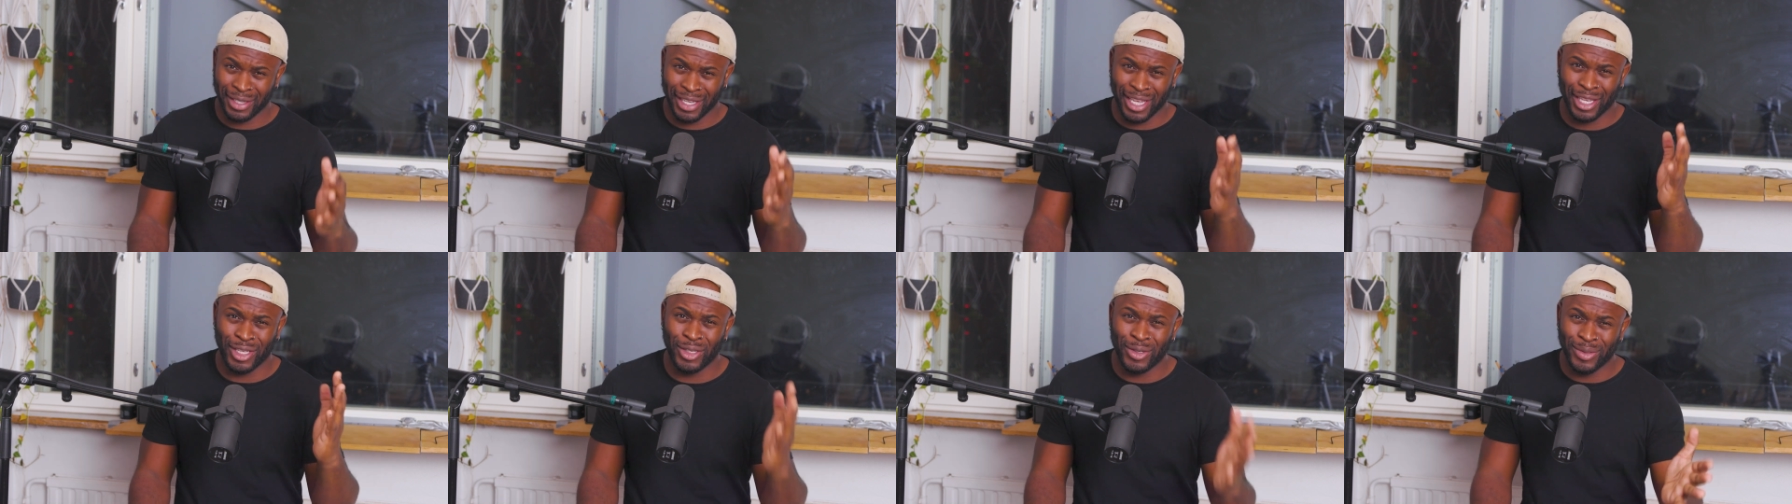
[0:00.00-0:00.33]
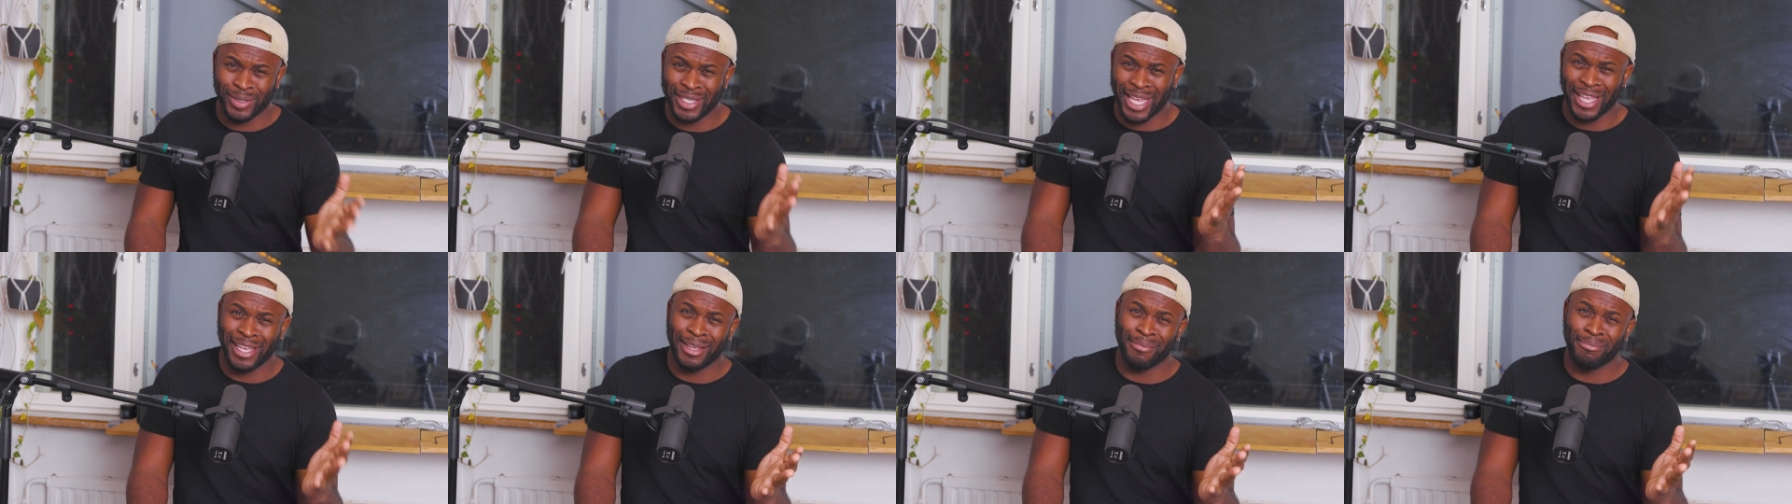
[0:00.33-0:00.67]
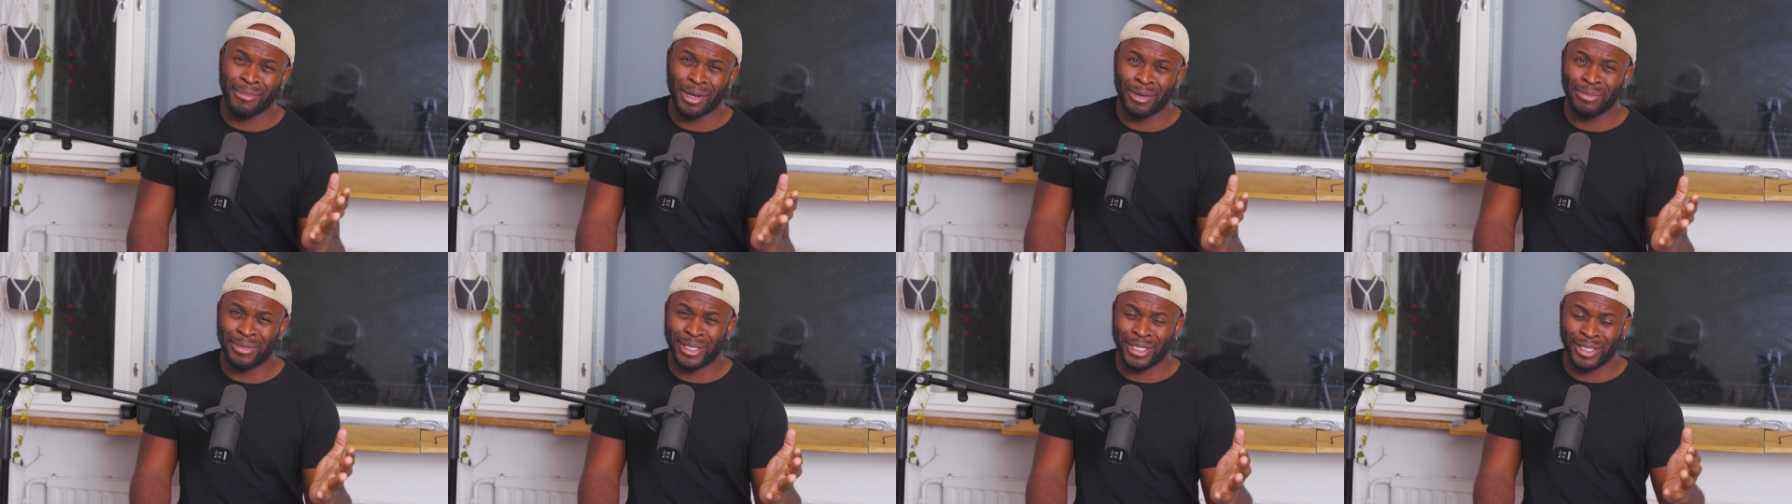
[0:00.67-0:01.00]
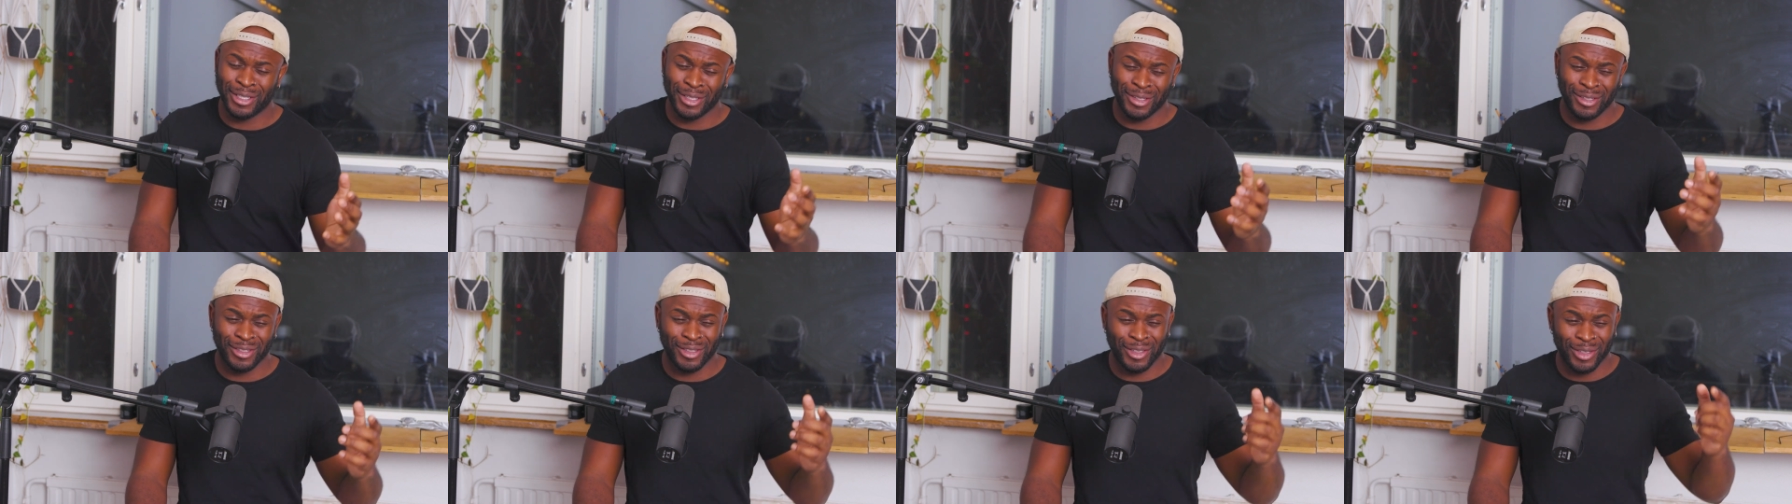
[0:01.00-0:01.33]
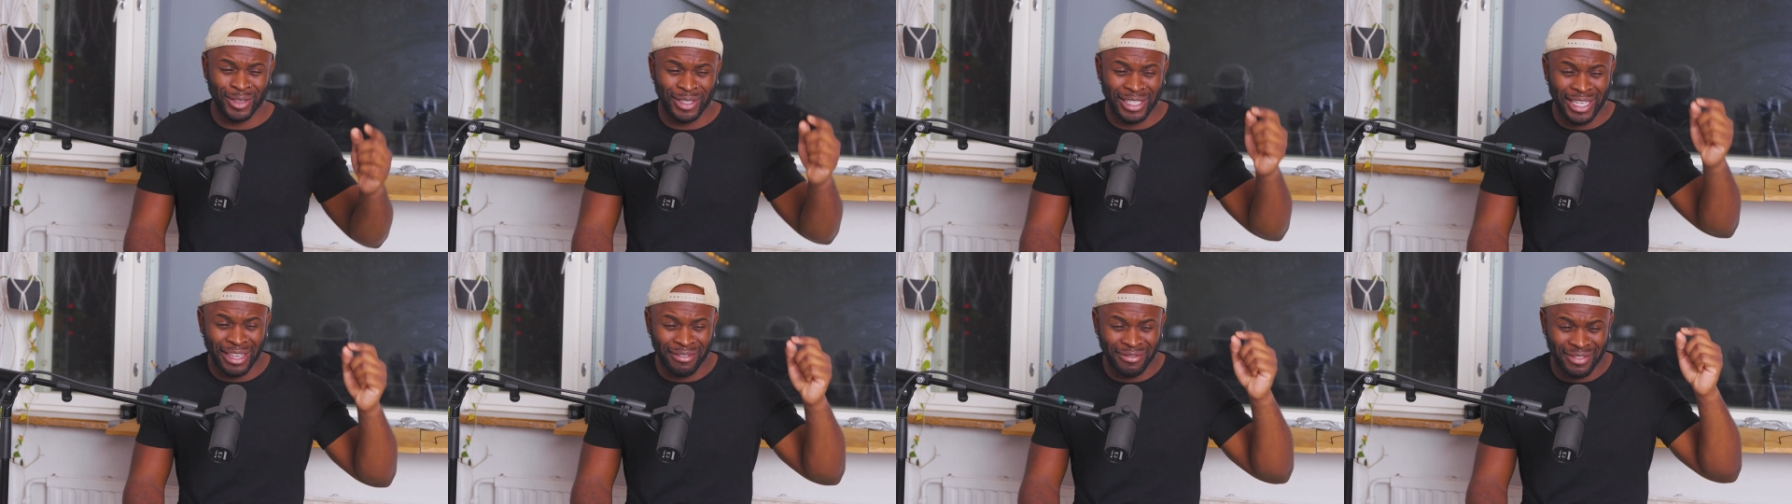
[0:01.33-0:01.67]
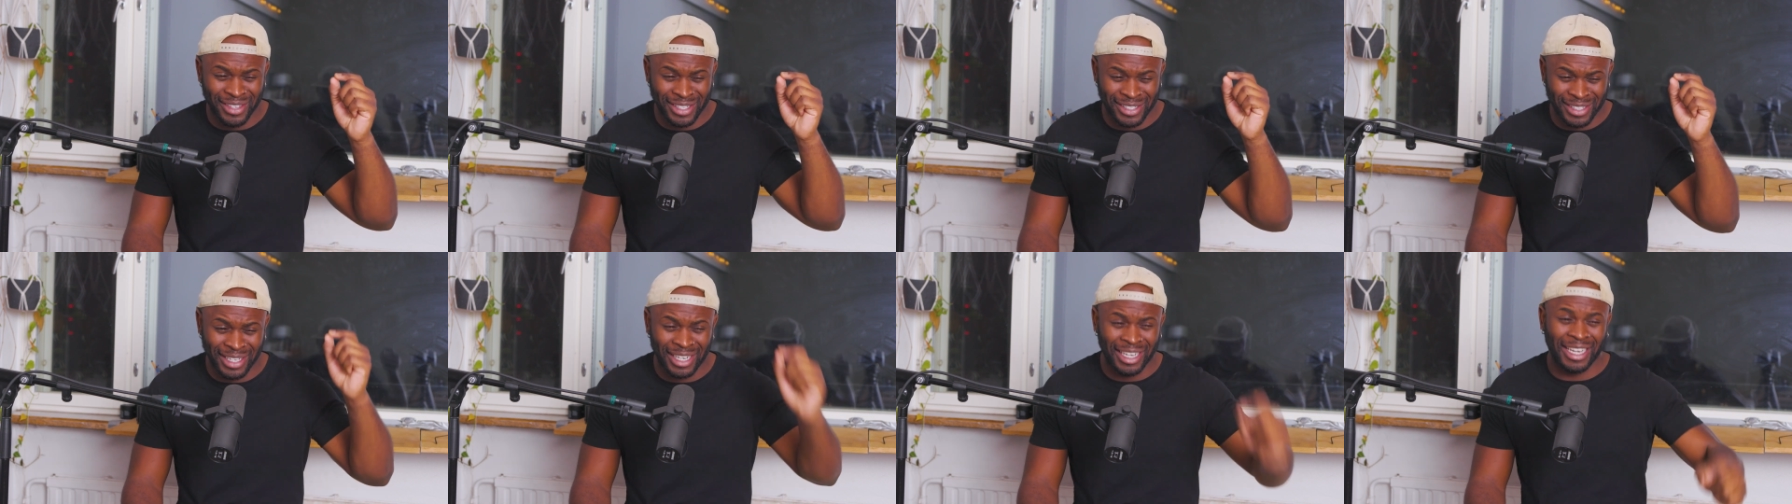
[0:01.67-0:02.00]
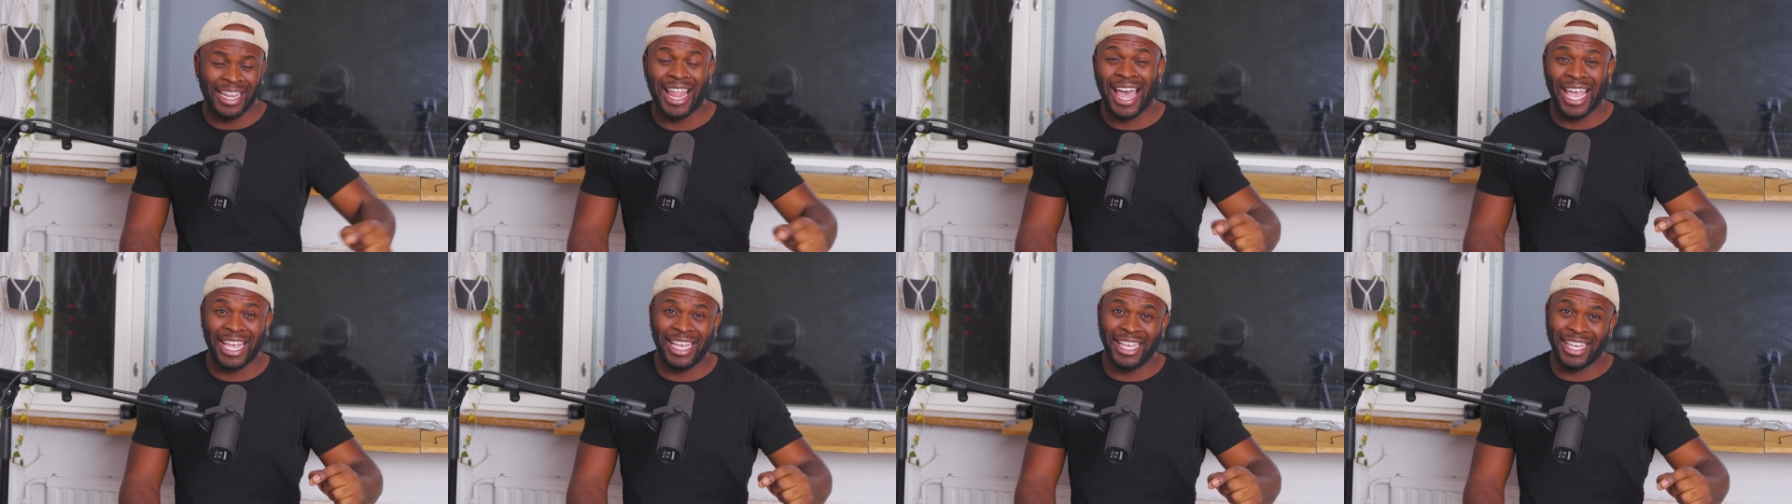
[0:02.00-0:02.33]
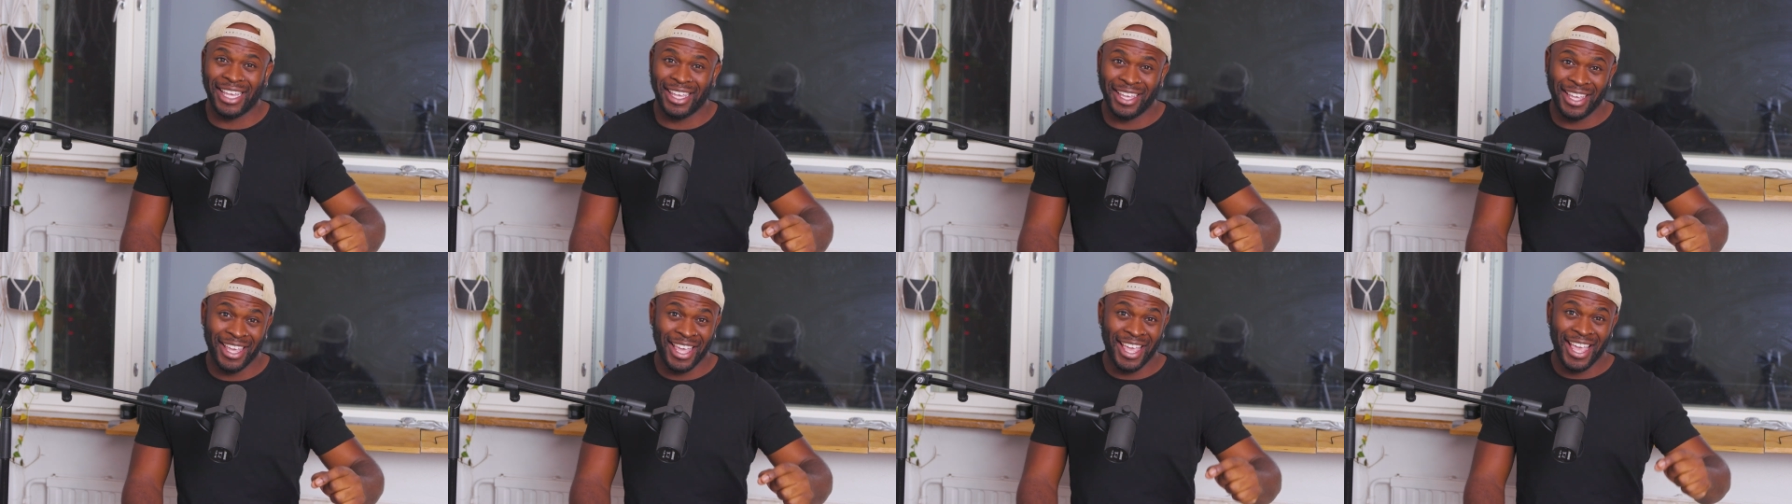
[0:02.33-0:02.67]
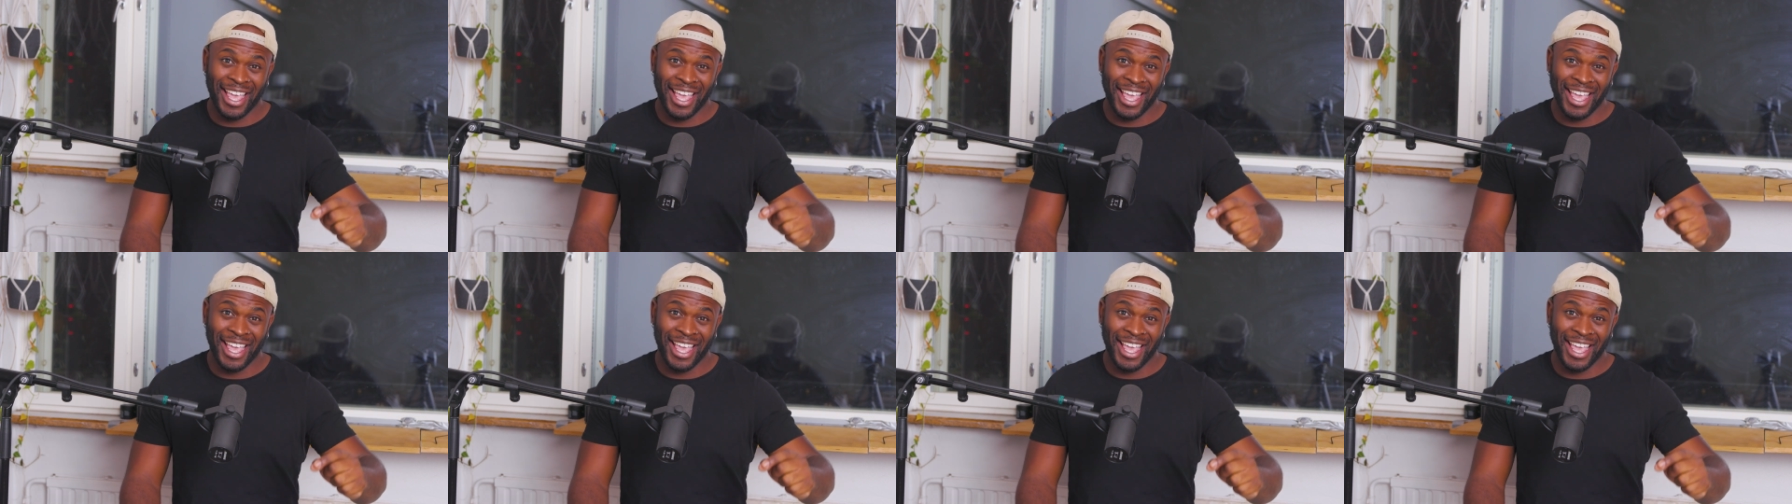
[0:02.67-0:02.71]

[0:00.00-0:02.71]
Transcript: can you take a moment to give this a like?